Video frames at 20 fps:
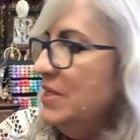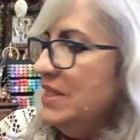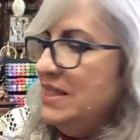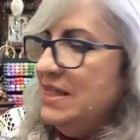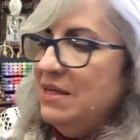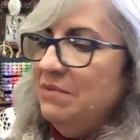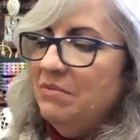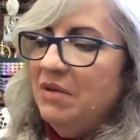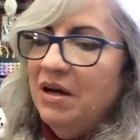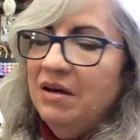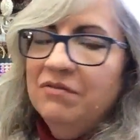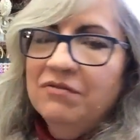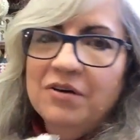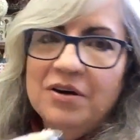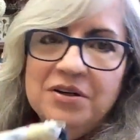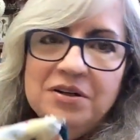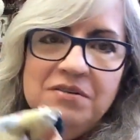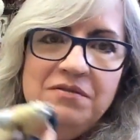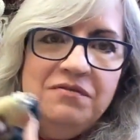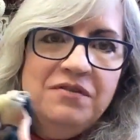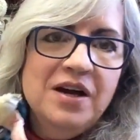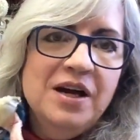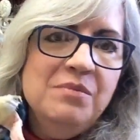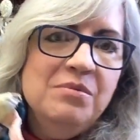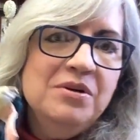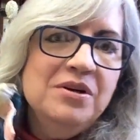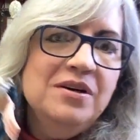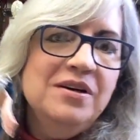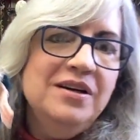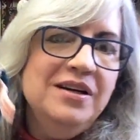it's in my fondant
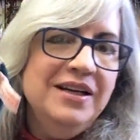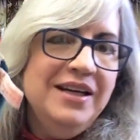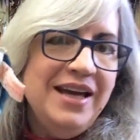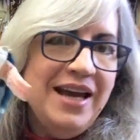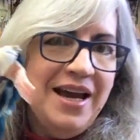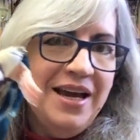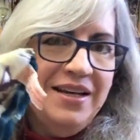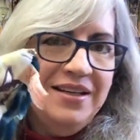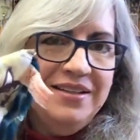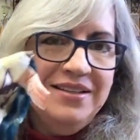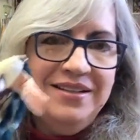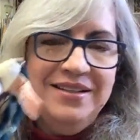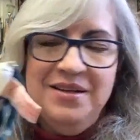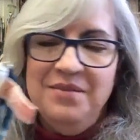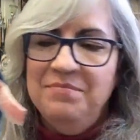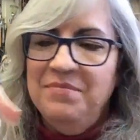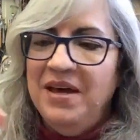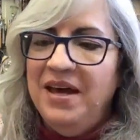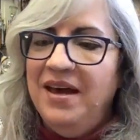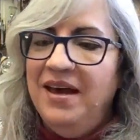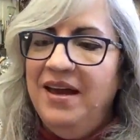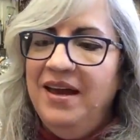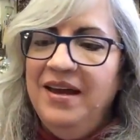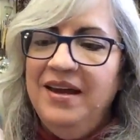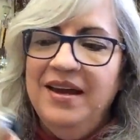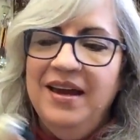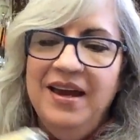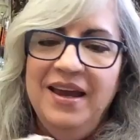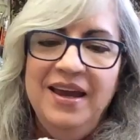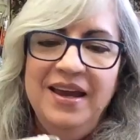fiber cat
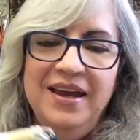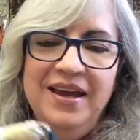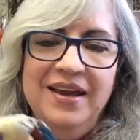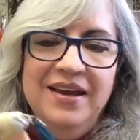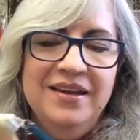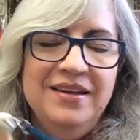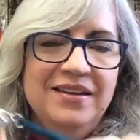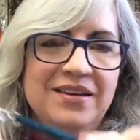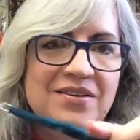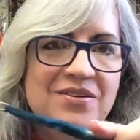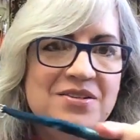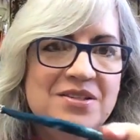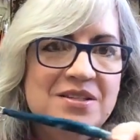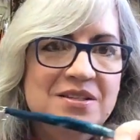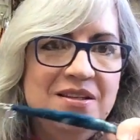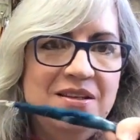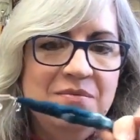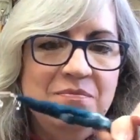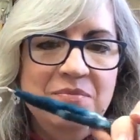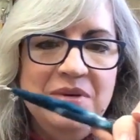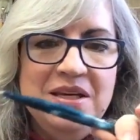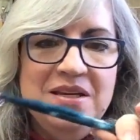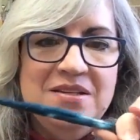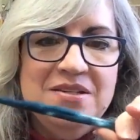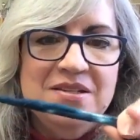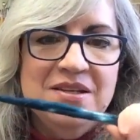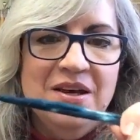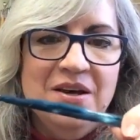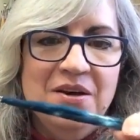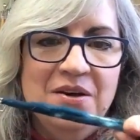bag, and there's a
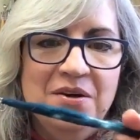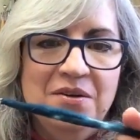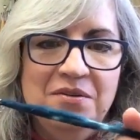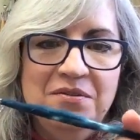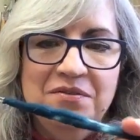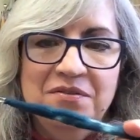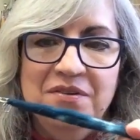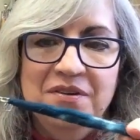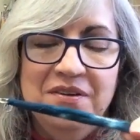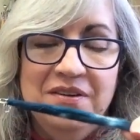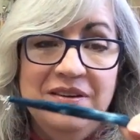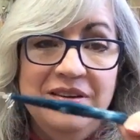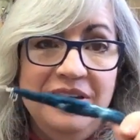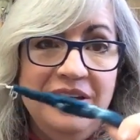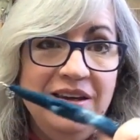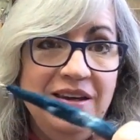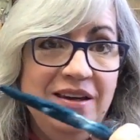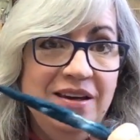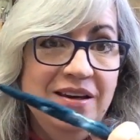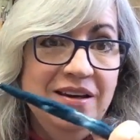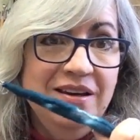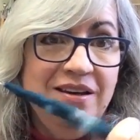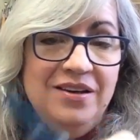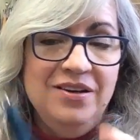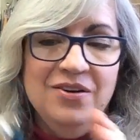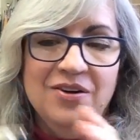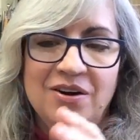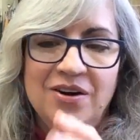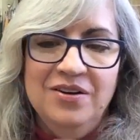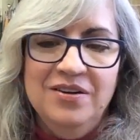piece of the
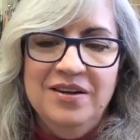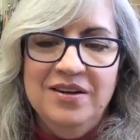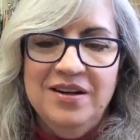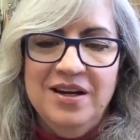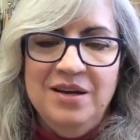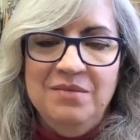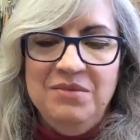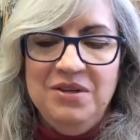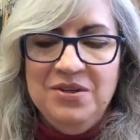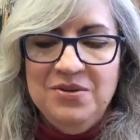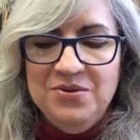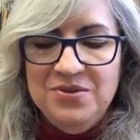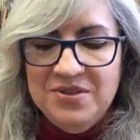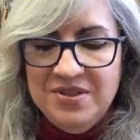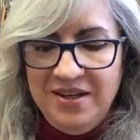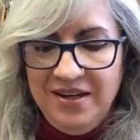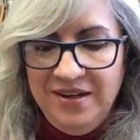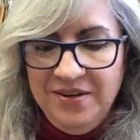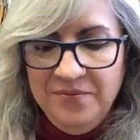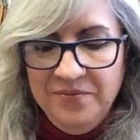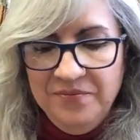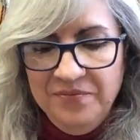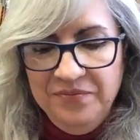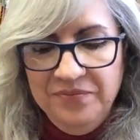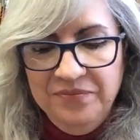yarn that I'm using.